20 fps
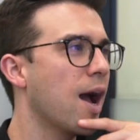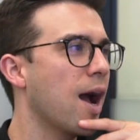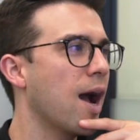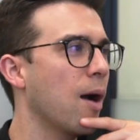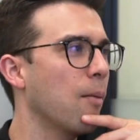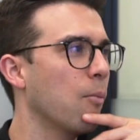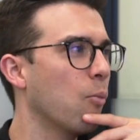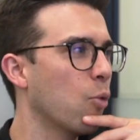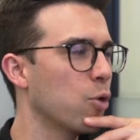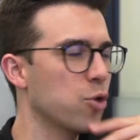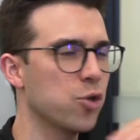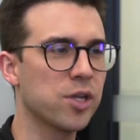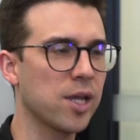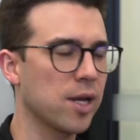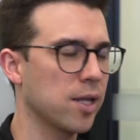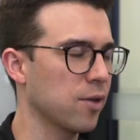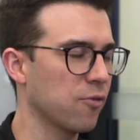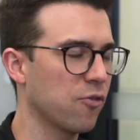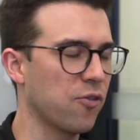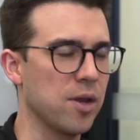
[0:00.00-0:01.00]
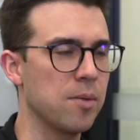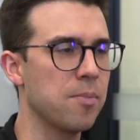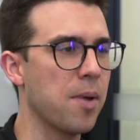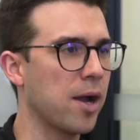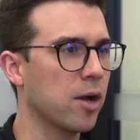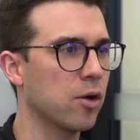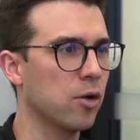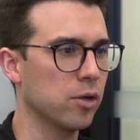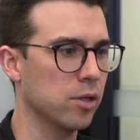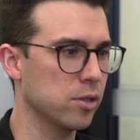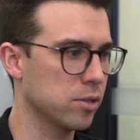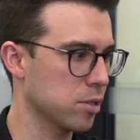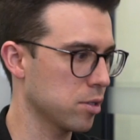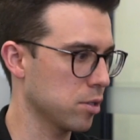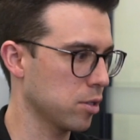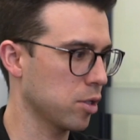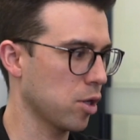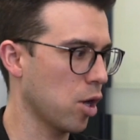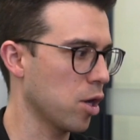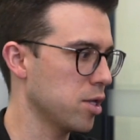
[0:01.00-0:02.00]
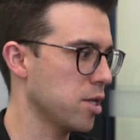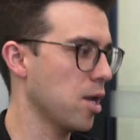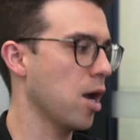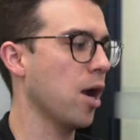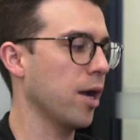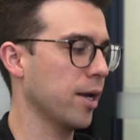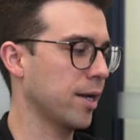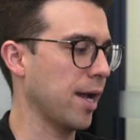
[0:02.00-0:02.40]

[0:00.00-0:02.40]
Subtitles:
Were you getting feedback on it to go, yeah,